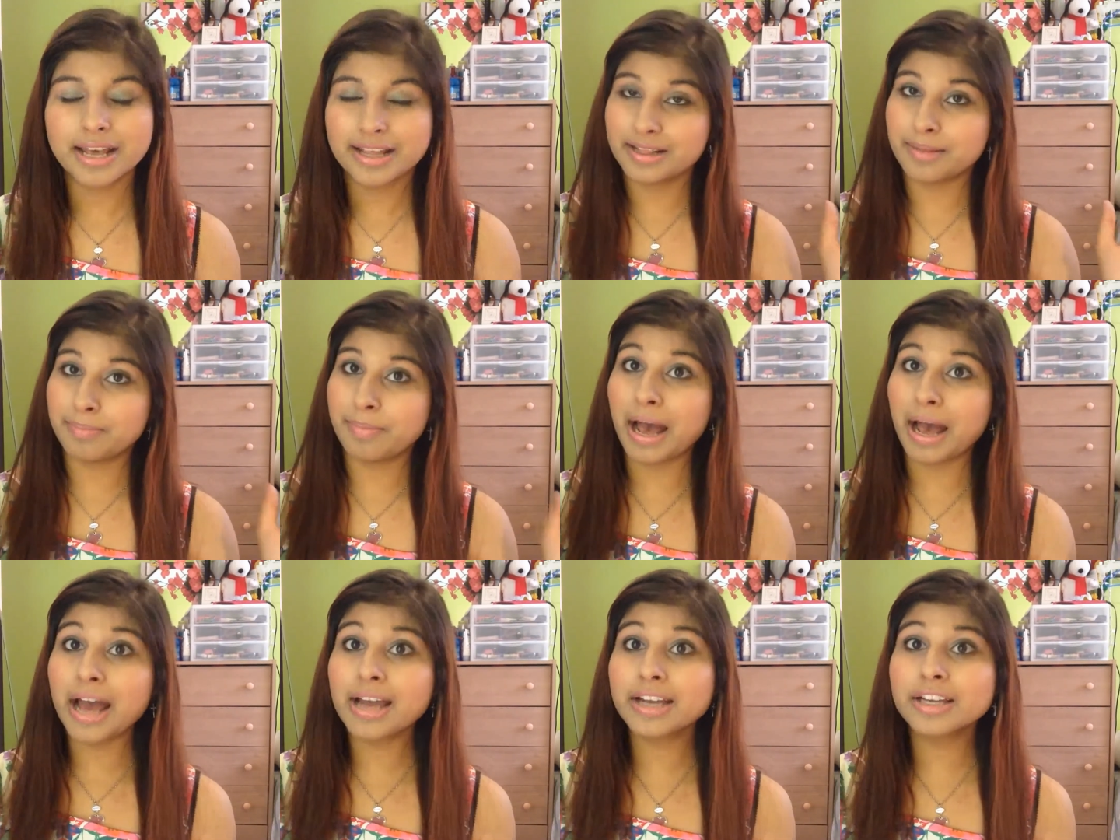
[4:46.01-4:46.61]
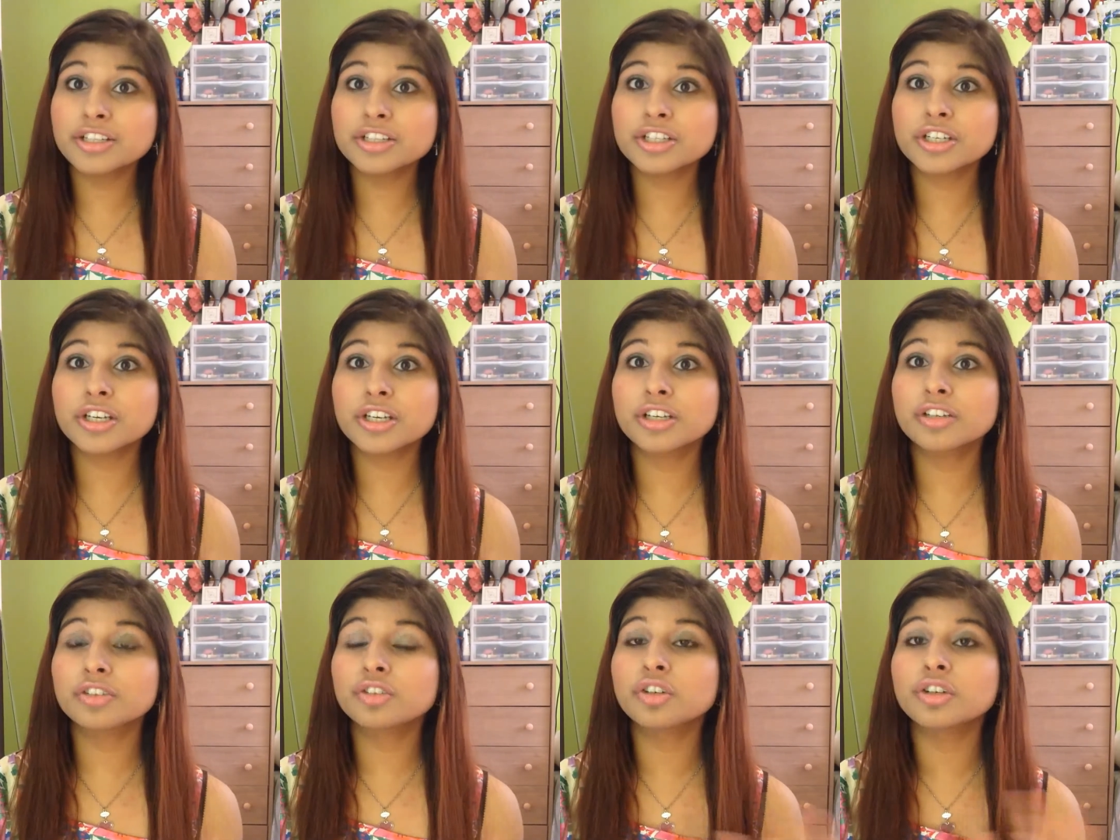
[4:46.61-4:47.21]
the
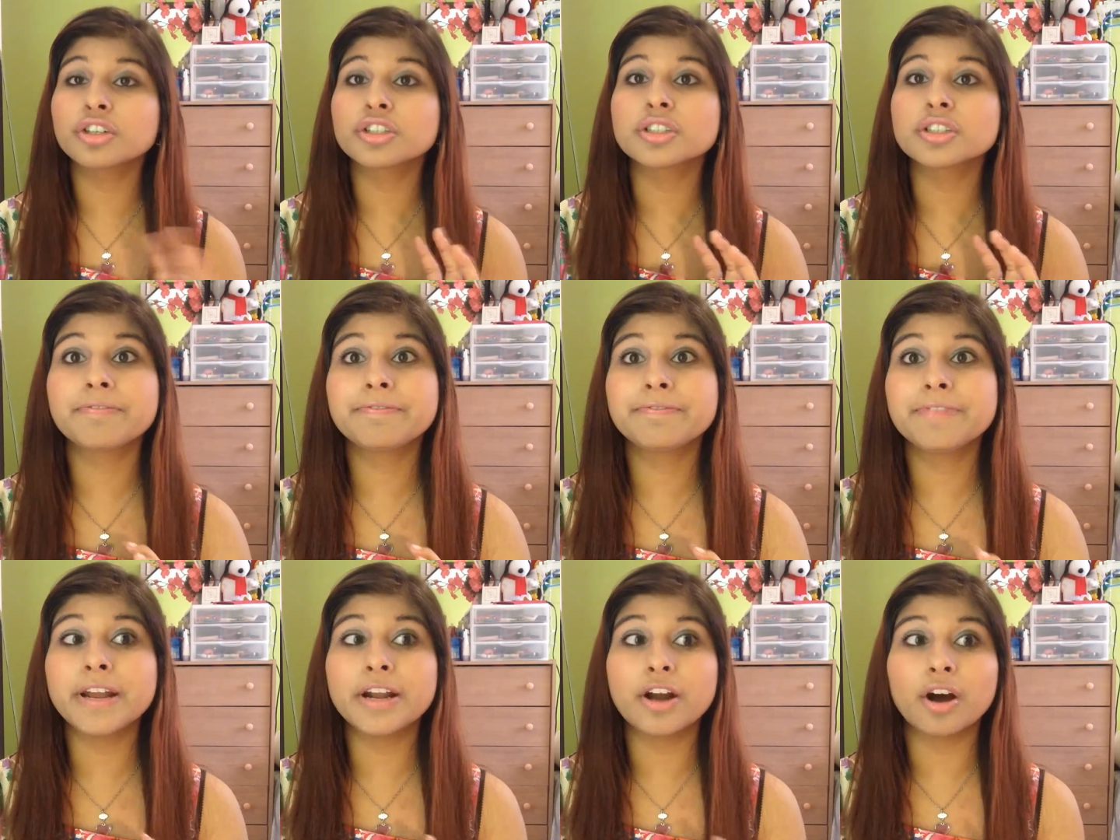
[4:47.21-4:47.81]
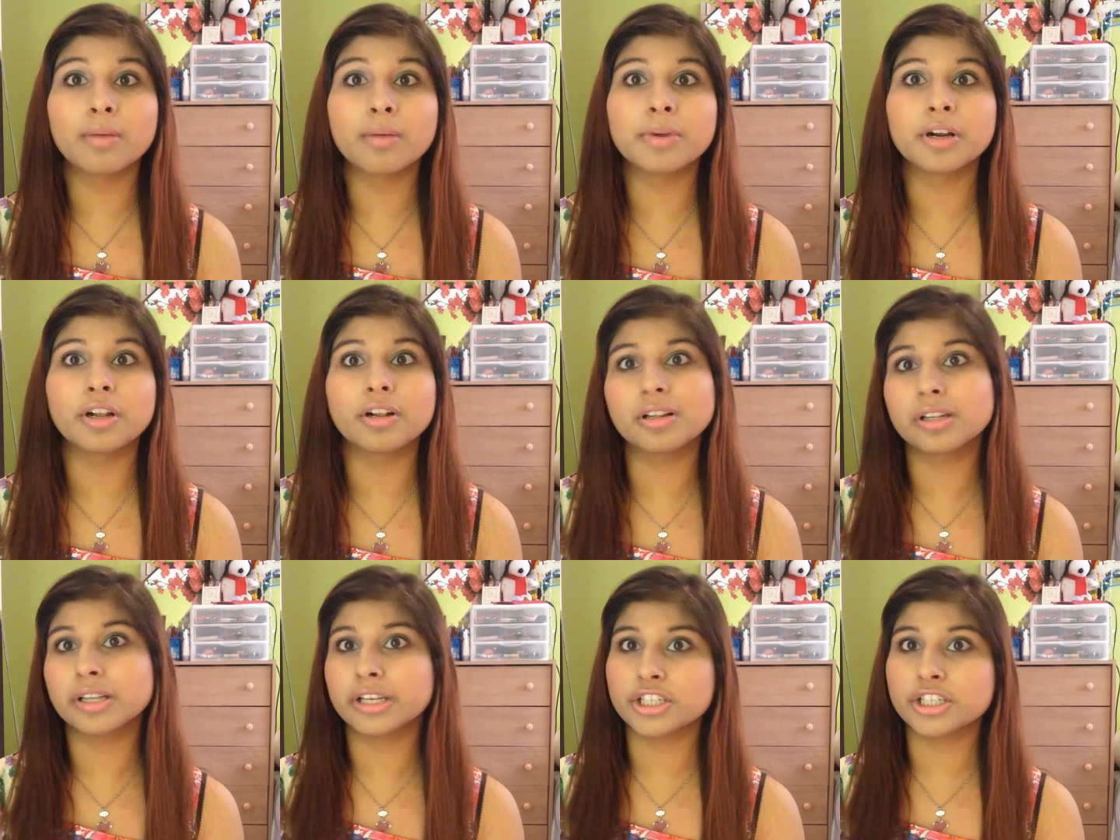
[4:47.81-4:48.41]
packaging looks
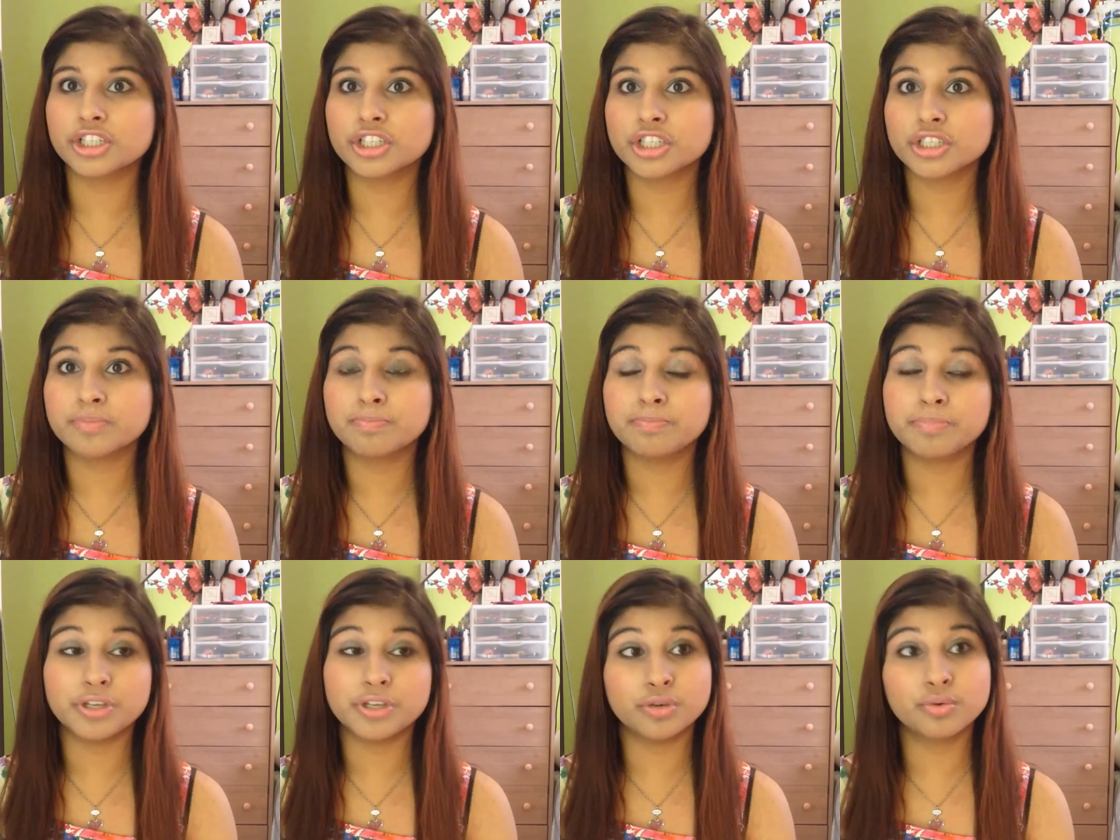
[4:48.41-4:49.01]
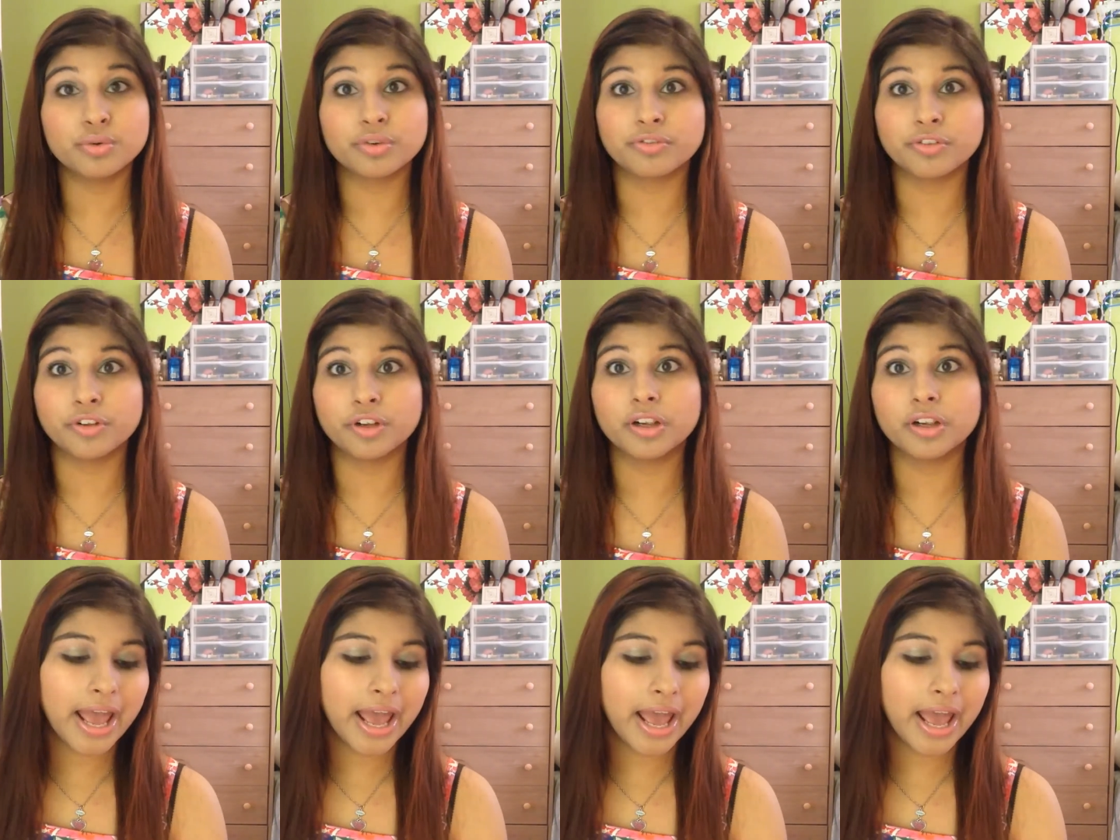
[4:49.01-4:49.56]
phenomenal, like just beautiful.